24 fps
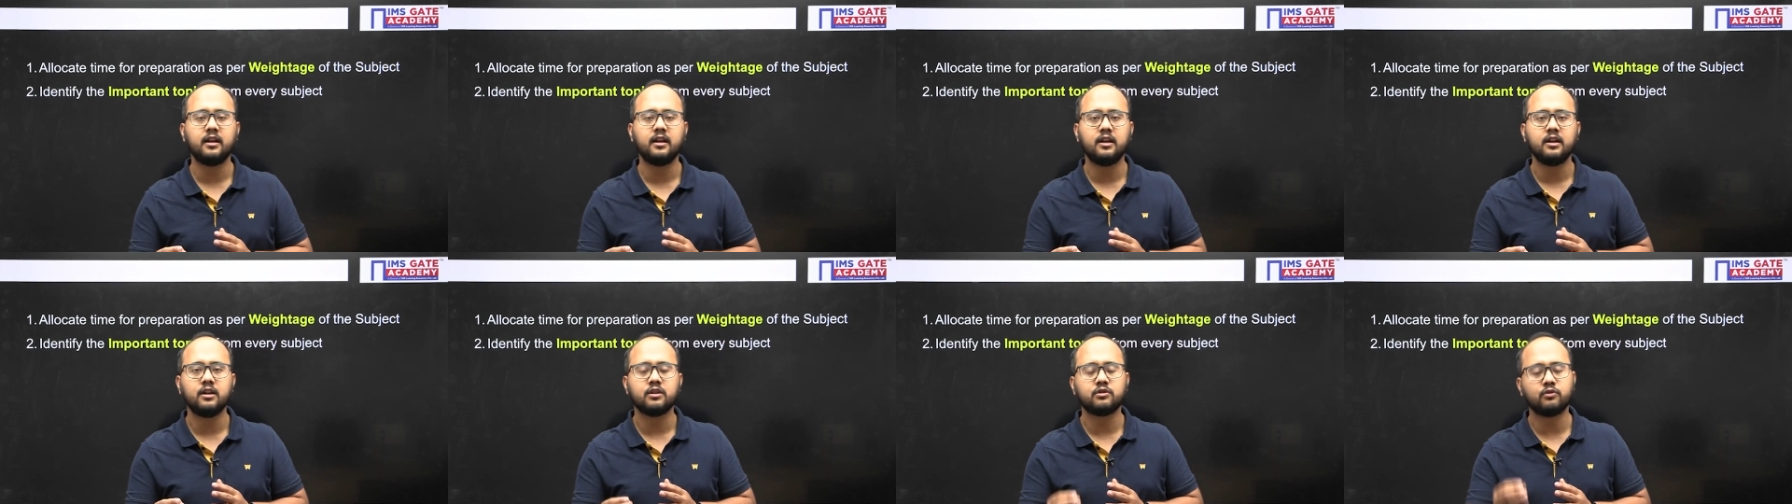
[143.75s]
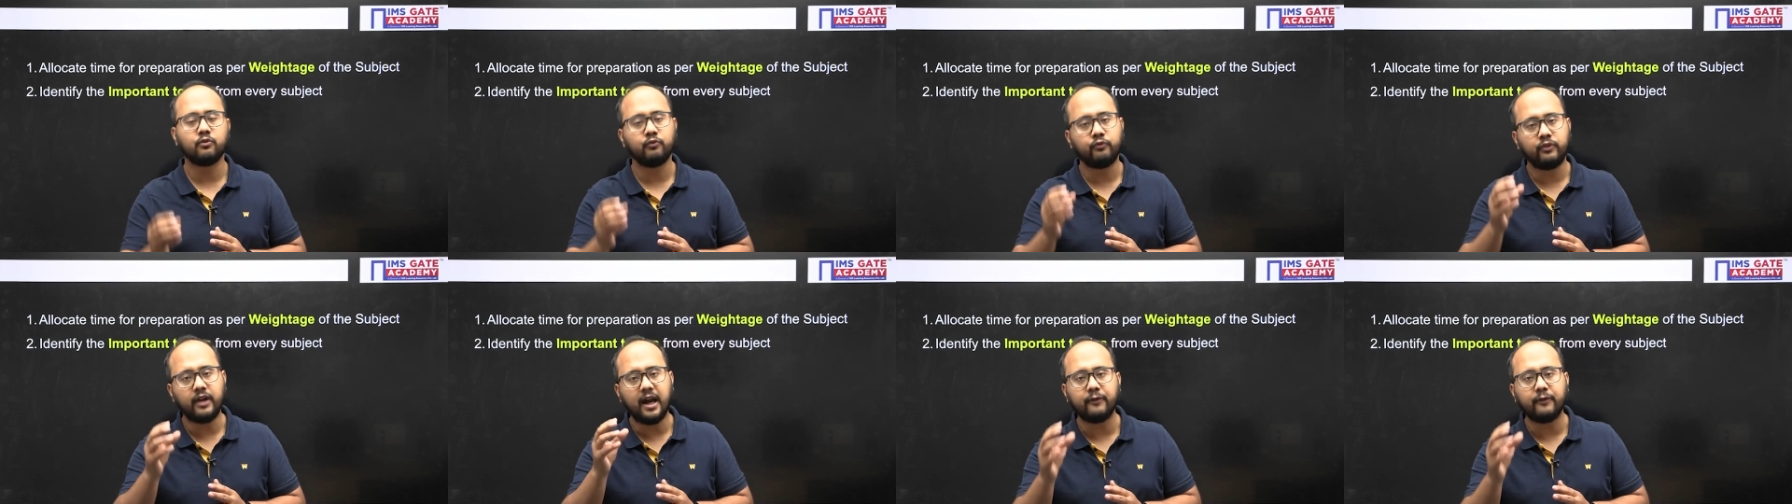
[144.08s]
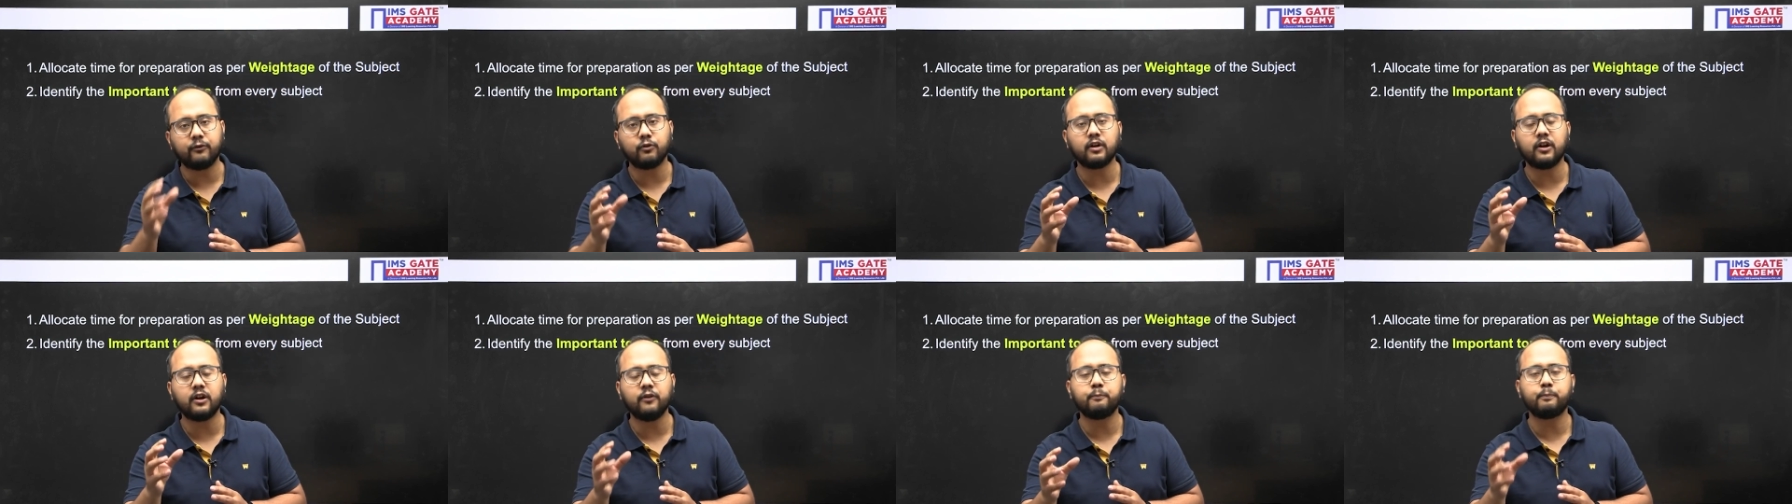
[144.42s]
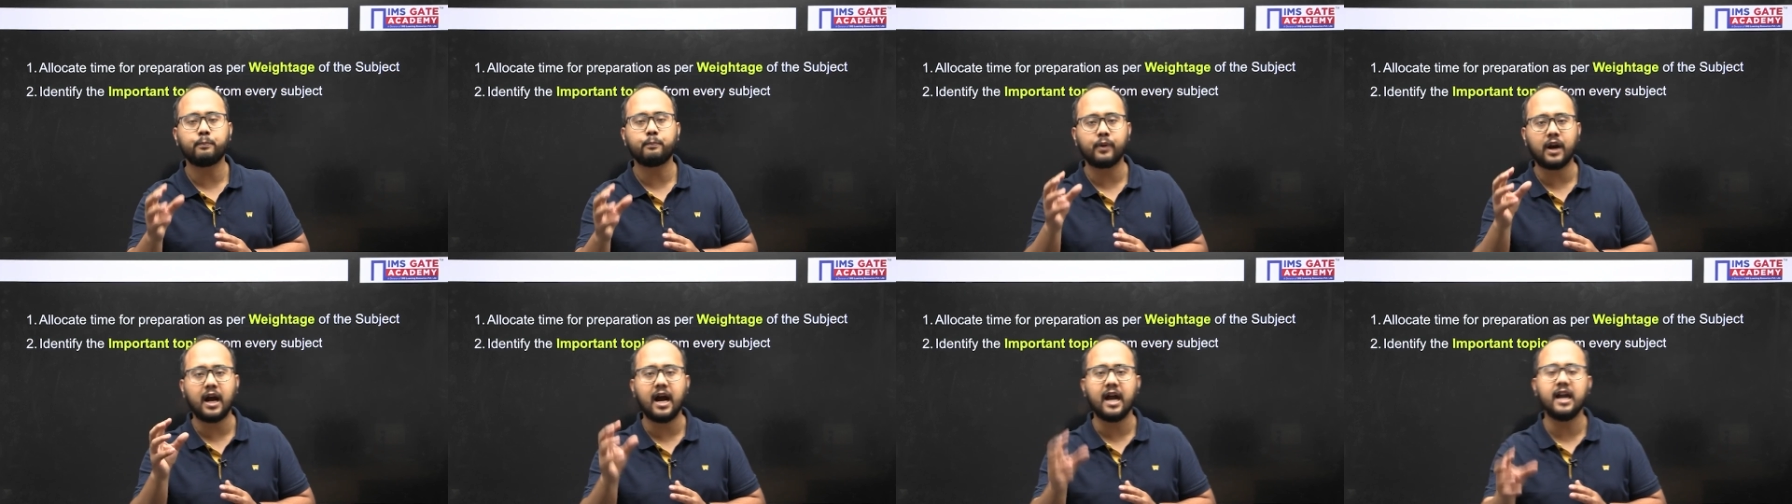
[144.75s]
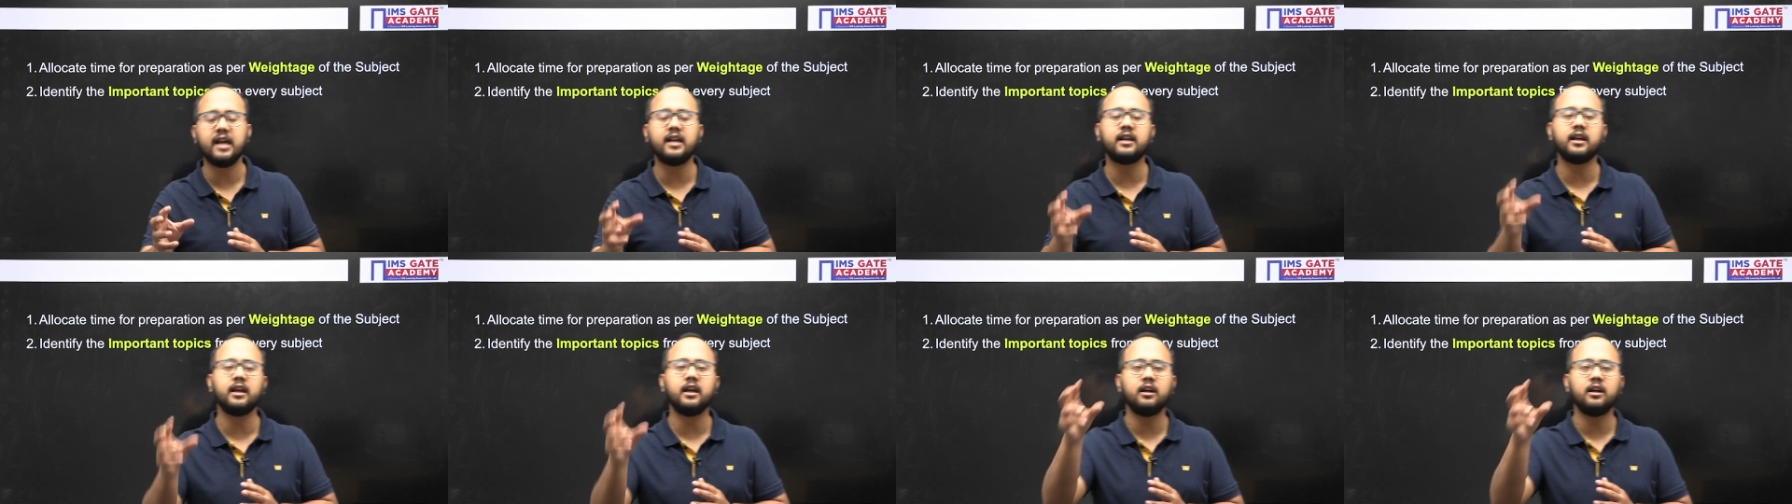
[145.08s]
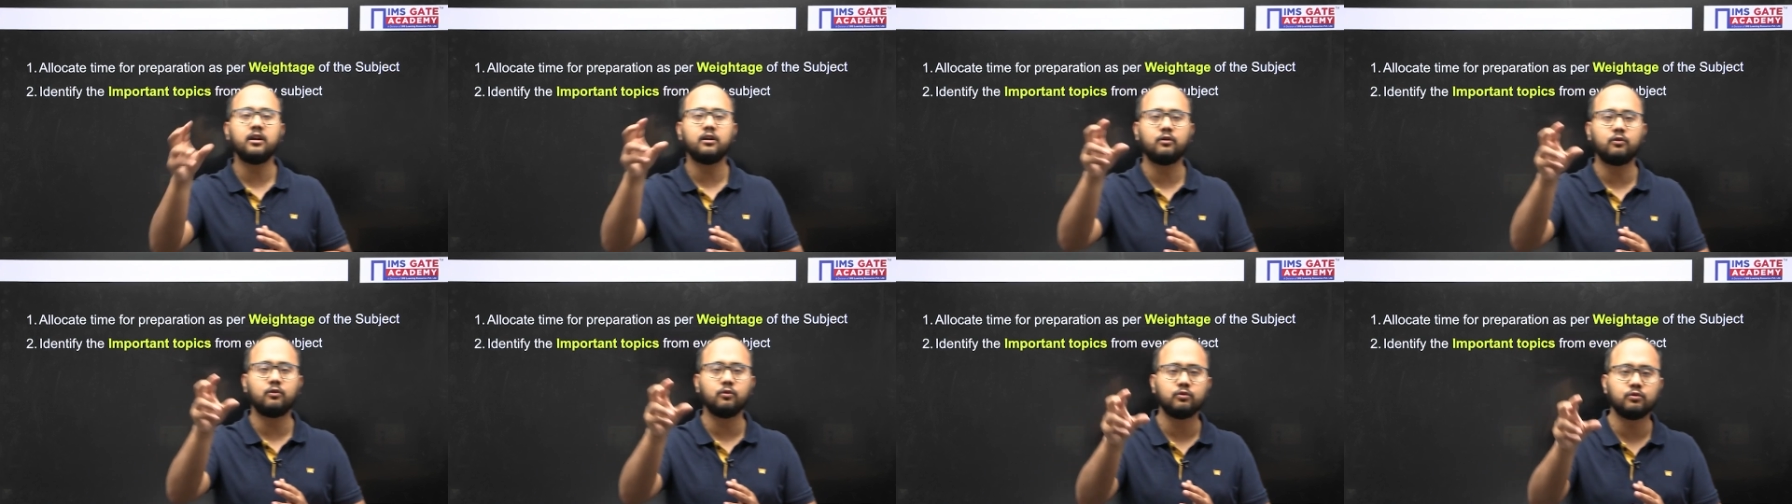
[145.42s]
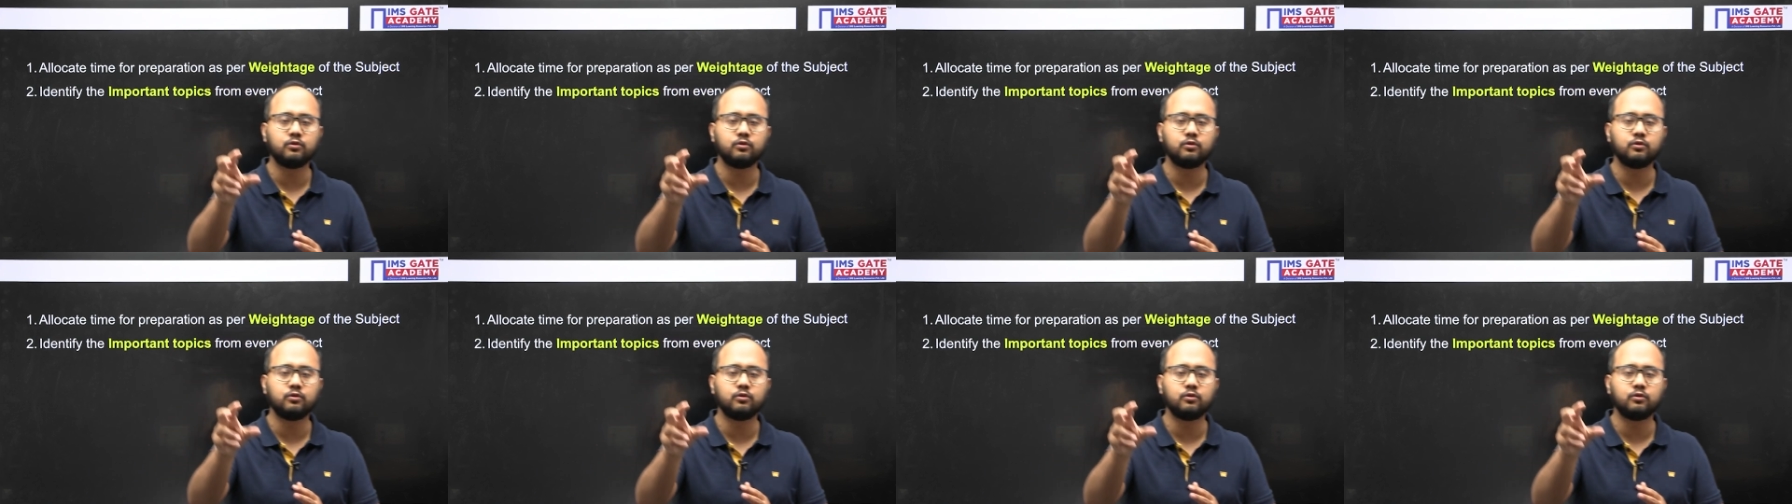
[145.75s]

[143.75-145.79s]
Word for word: So we have to give priority to